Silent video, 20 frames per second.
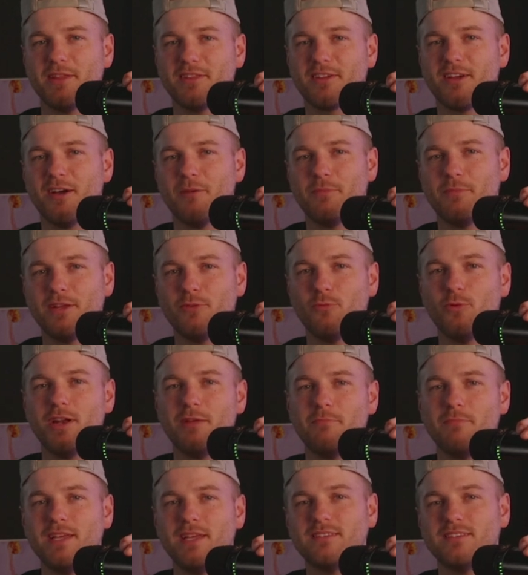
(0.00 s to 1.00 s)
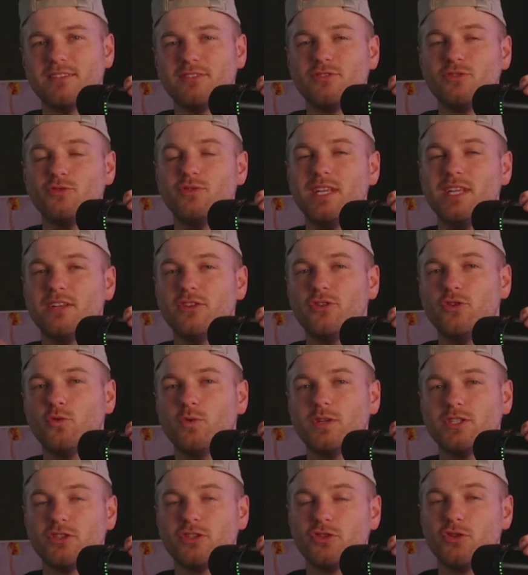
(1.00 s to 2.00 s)
company. What it means is you need to do
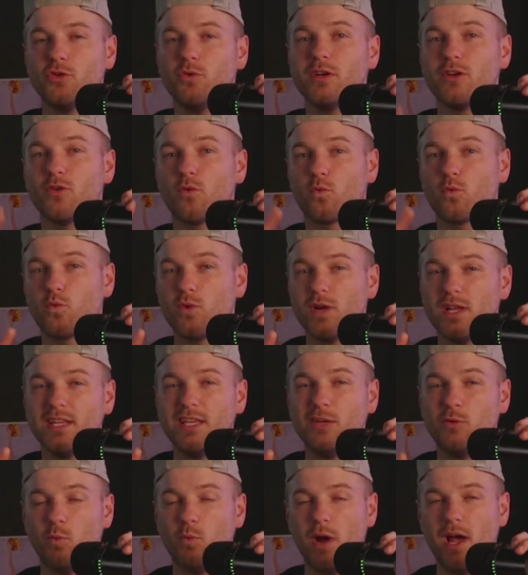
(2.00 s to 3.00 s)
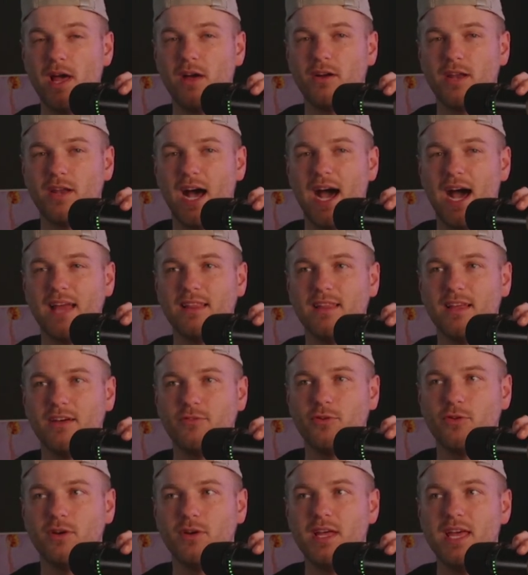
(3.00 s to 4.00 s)
what you're doing really well at a high
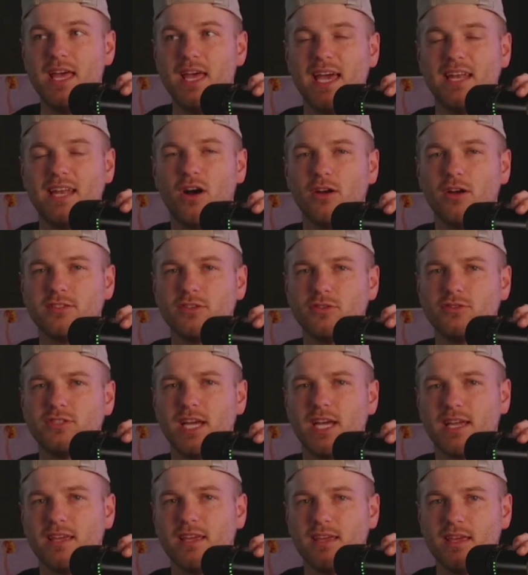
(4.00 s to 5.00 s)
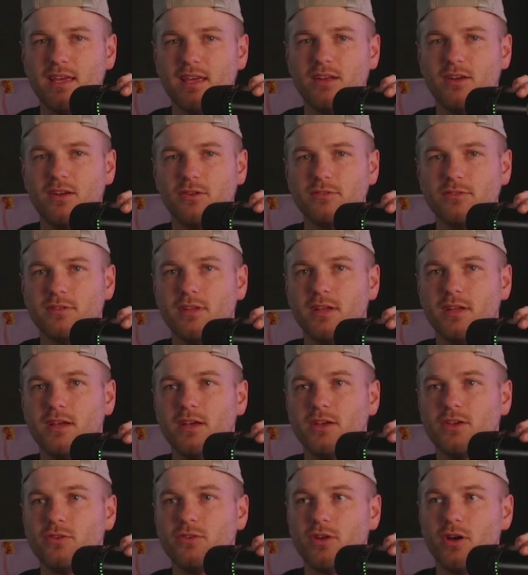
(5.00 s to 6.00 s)
level, and also checking in on,
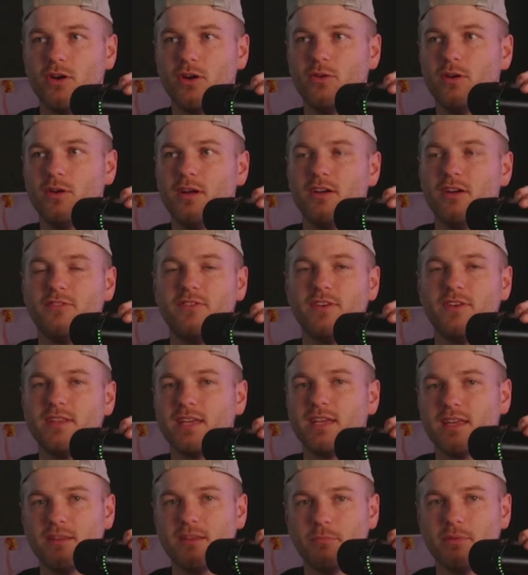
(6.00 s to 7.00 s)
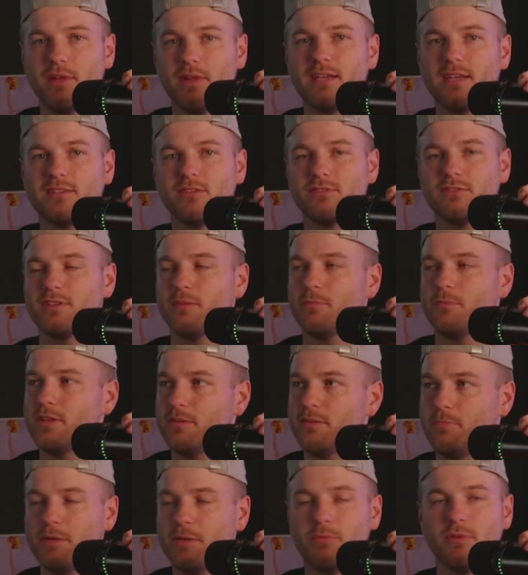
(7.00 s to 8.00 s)
filling in the blanks on some of
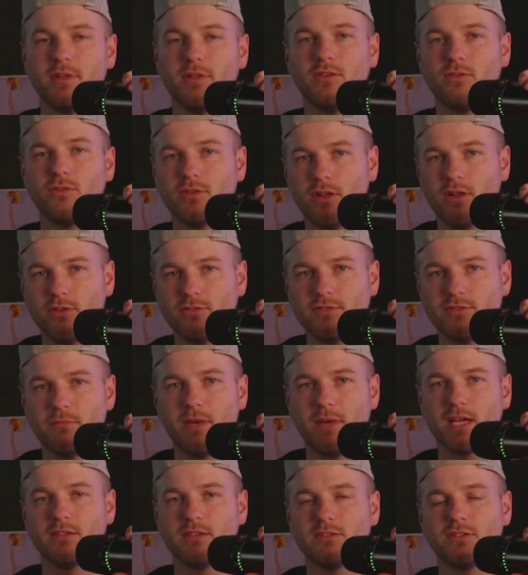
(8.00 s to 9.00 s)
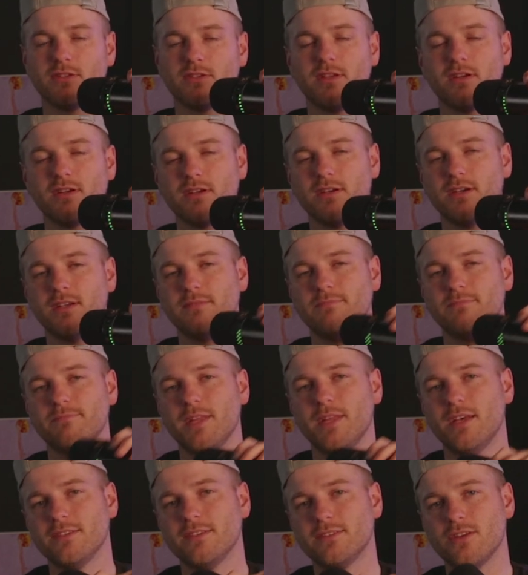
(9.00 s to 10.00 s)
the people that you close and making sure they're good.
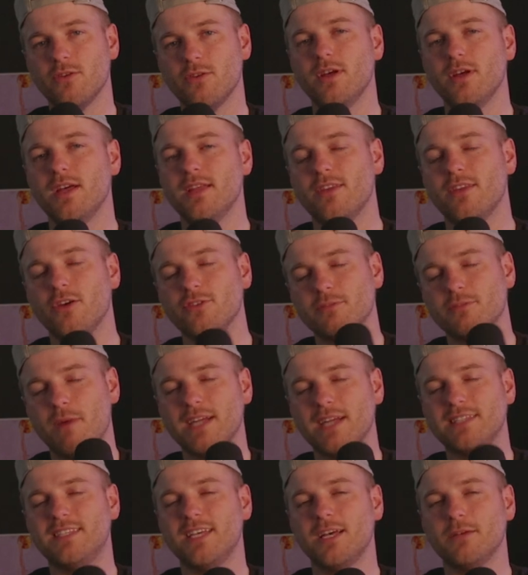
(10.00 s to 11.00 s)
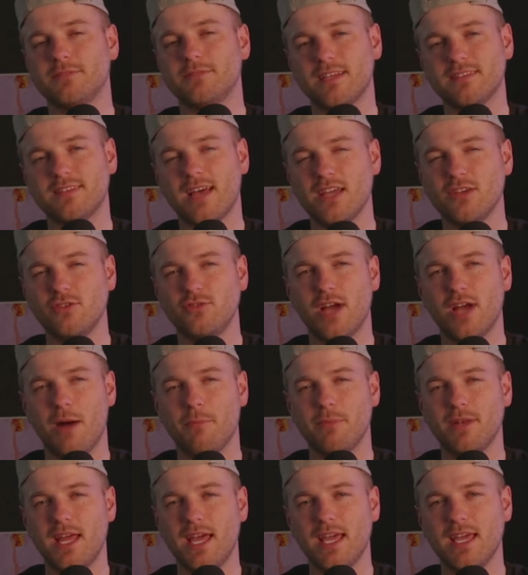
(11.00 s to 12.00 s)
So those are my tips. That's how you
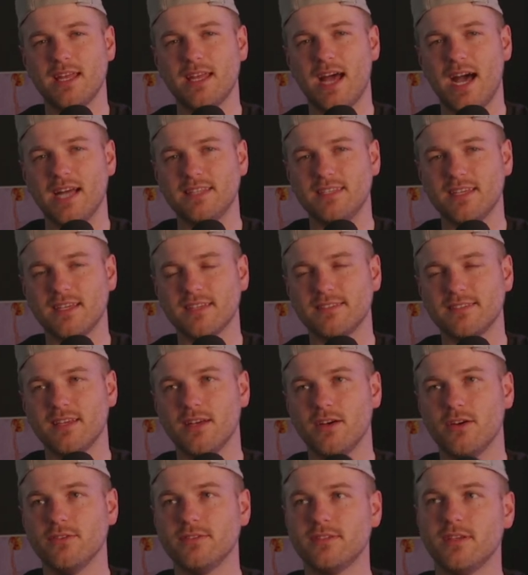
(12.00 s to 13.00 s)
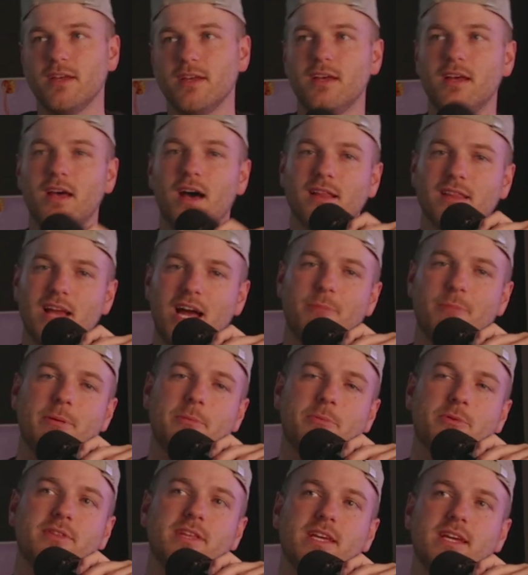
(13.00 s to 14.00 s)
dominate in high ticket sales. A lot of
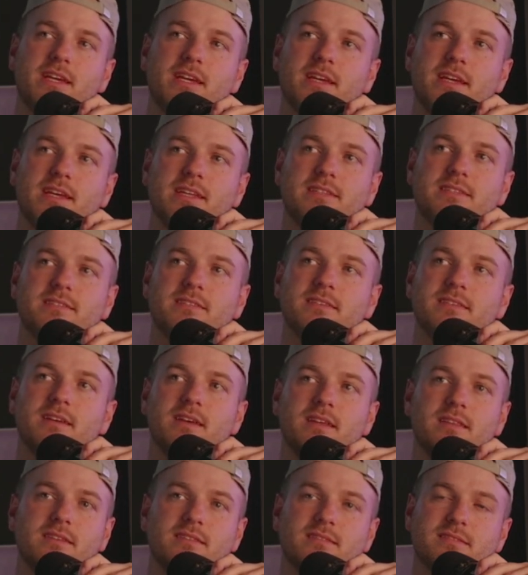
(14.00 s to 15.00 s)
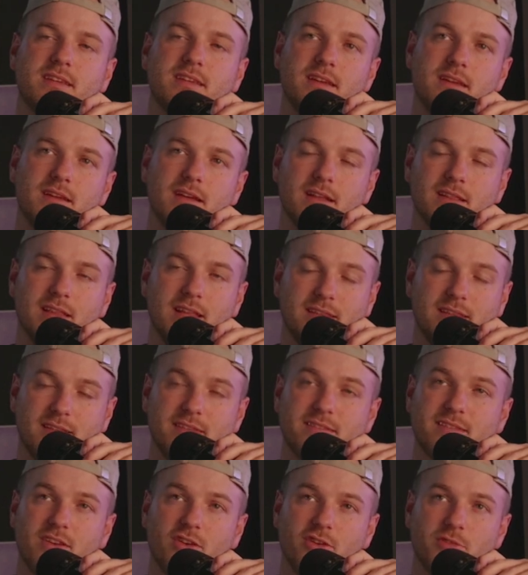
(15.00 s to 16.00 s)
people think it's the
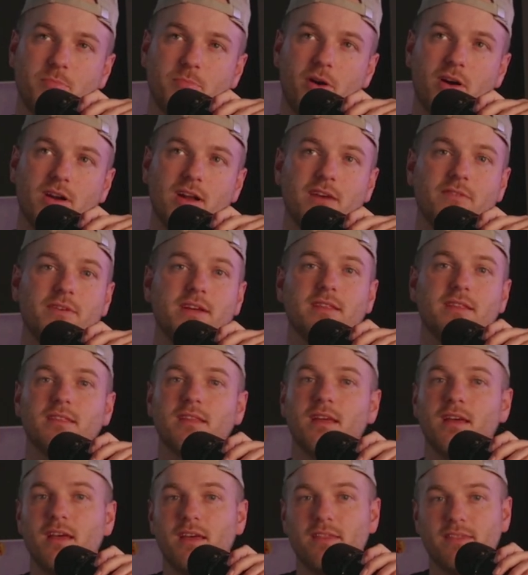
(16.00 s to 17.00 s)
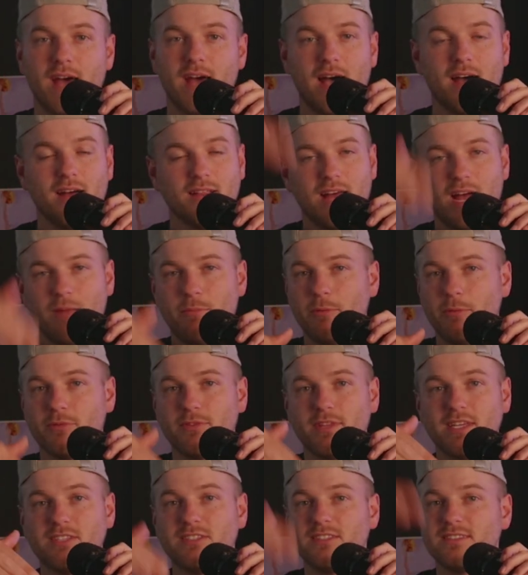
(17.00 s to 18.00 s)
skills part of it. A lot of people
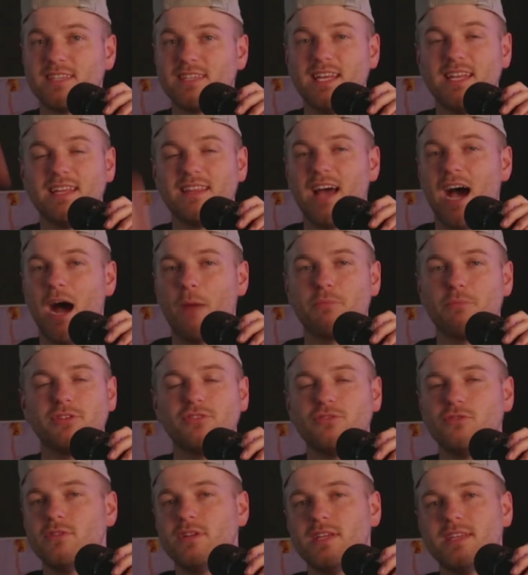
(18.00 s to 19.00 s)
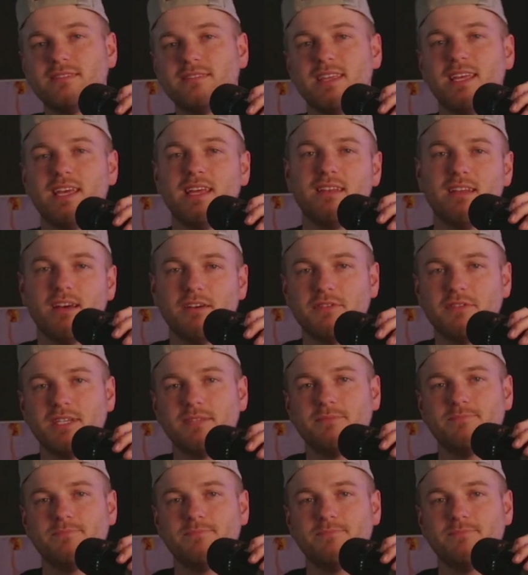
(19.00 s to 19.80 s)
think just getting the opportunity is the end of it.